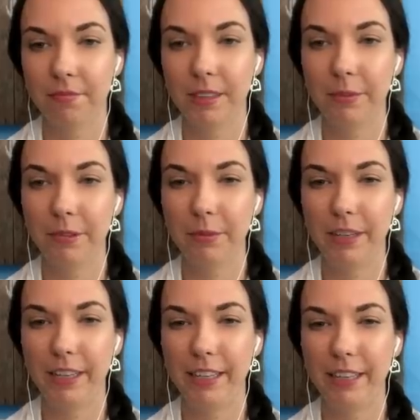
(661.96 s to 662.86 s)
I wonder
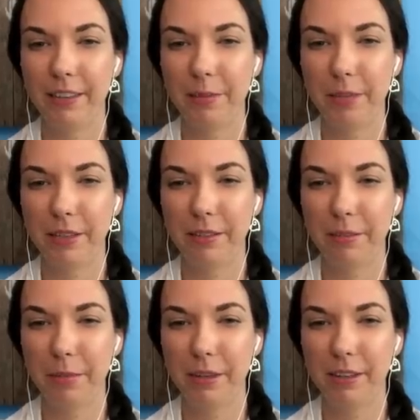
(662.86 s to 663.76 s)
why he can't go back
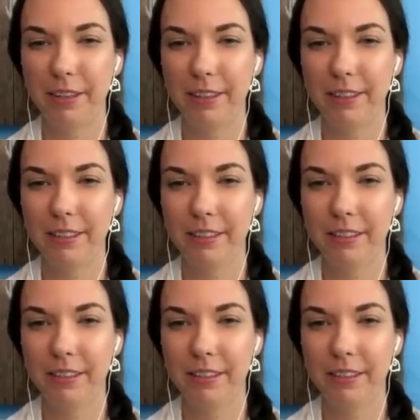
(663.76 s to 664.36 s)
to America.